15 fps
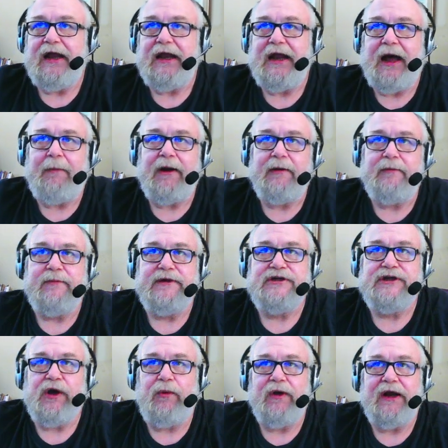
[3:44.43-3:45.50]
Now I'm going to be
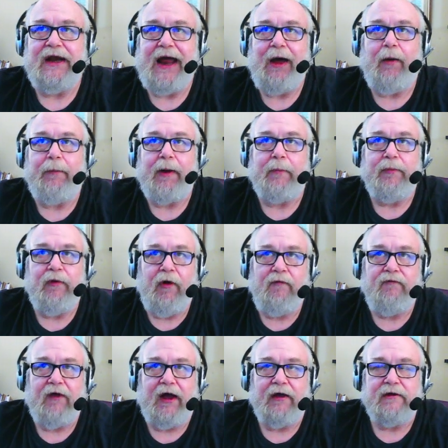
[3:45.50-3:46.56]
showing you now about
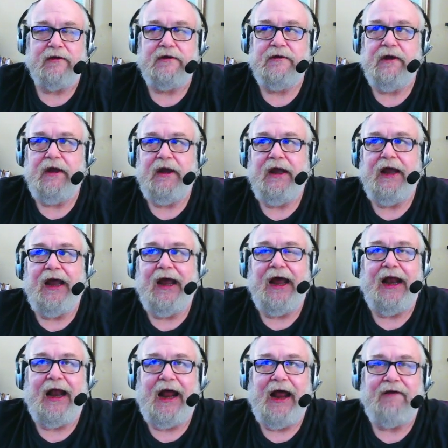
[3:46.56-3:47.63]
profiles,
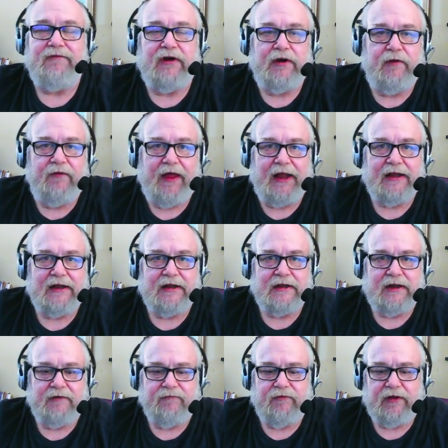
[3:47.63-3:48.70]
and I have to do that a little
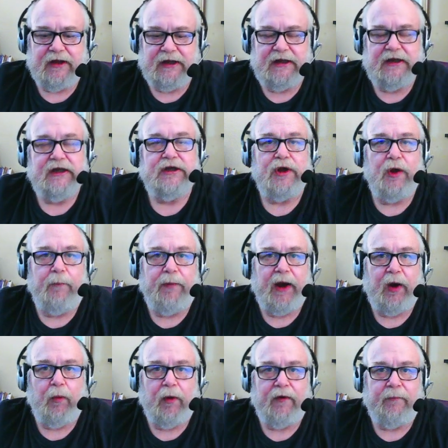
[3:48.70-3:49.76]
differently, so
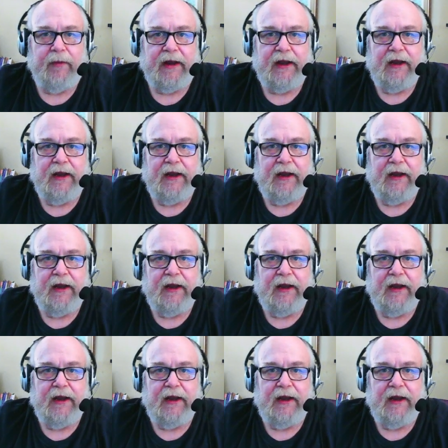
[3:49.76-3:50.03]
bear with me.